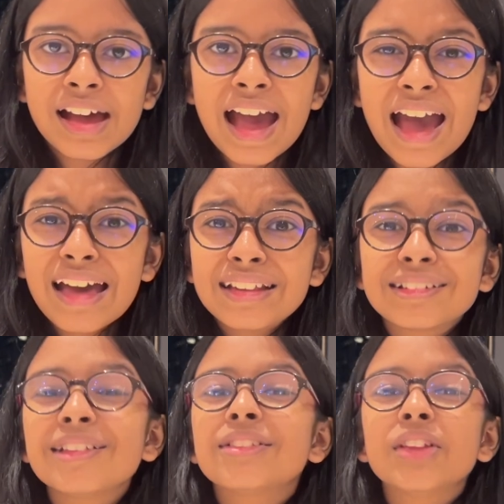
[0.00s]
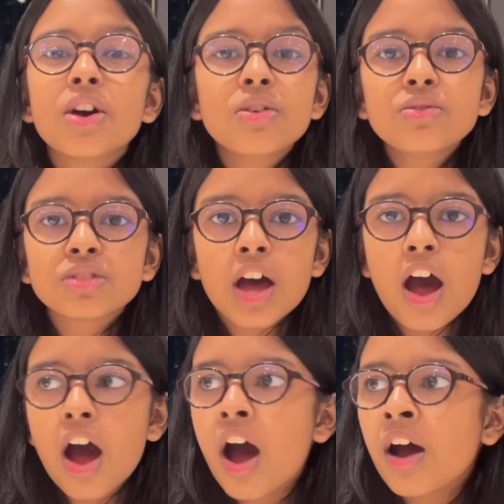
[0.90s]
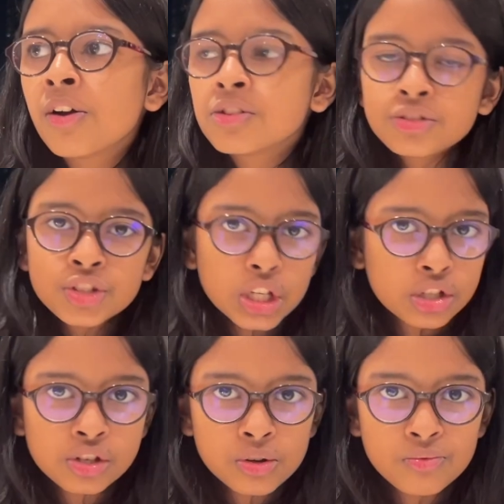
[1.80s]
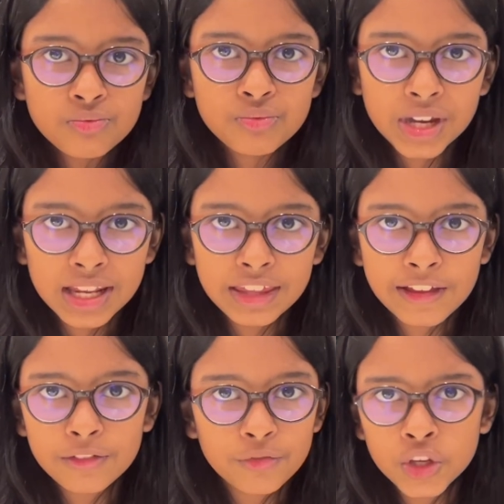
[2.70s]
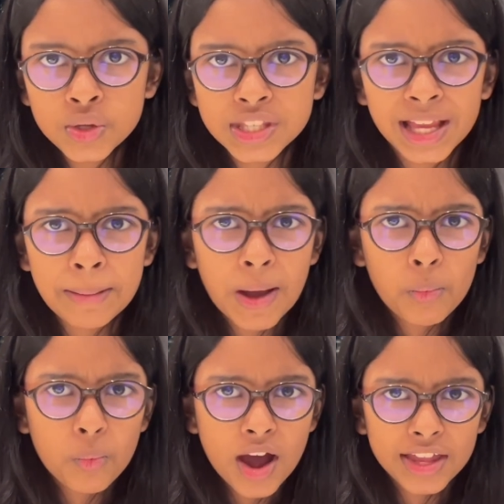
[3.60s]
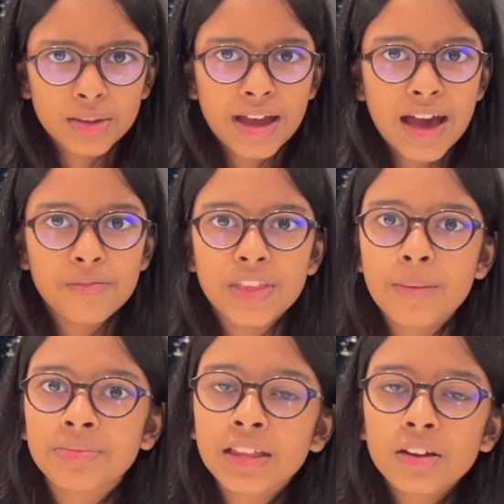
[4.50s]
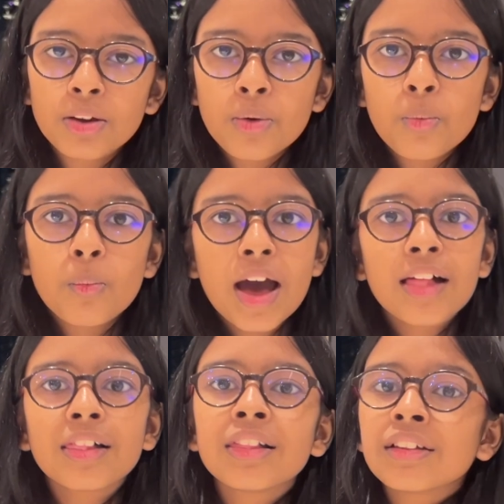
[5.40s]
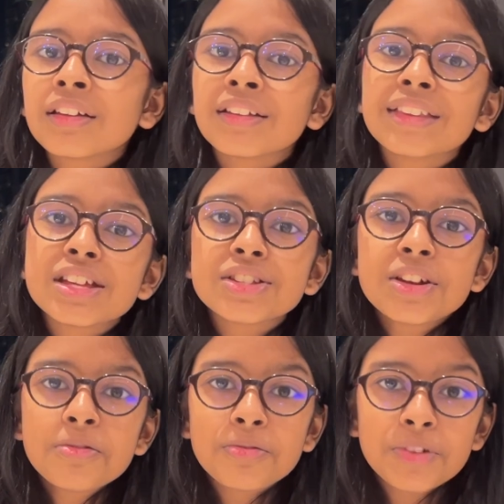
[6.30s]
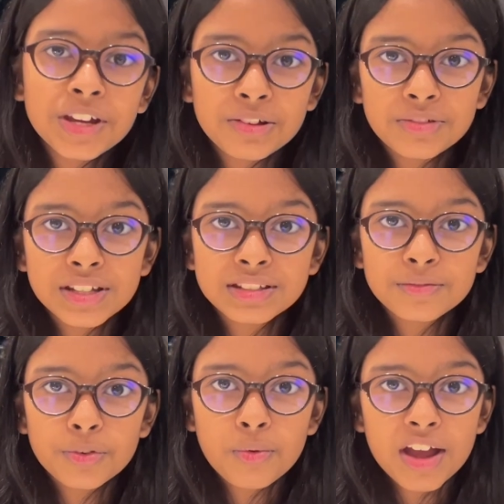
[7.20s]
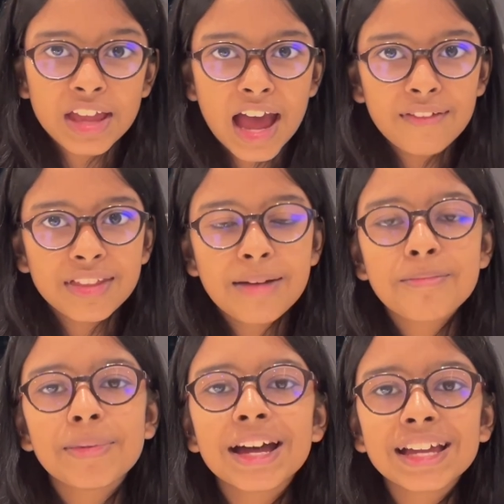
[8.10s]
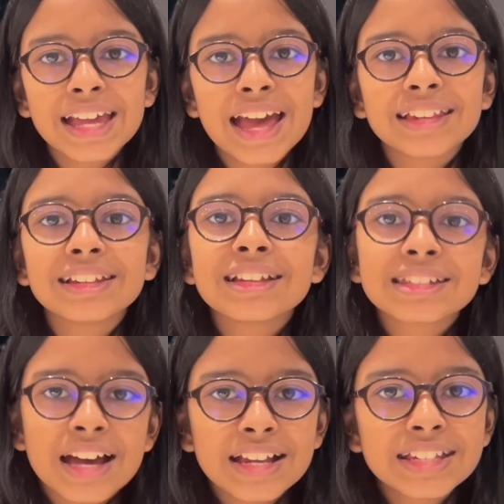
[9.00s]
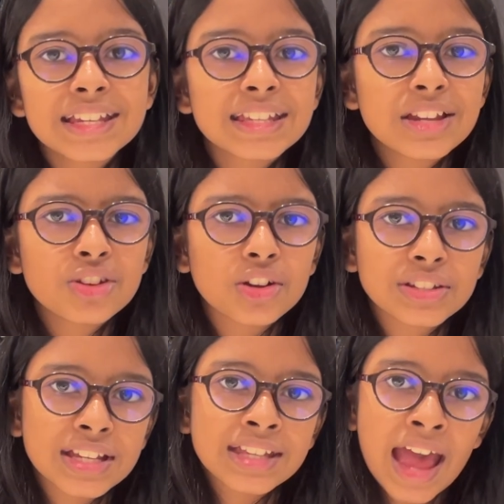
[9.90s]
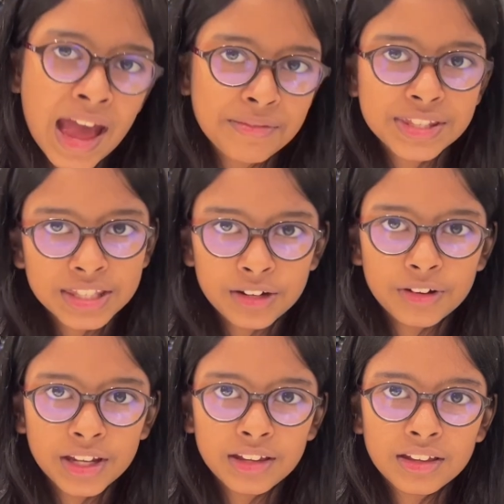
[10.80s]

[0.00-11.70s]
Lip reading: And those are just really confusing about why you have them. Well, there's no real reason for why you have them, but again, scientists and doctors have a theory.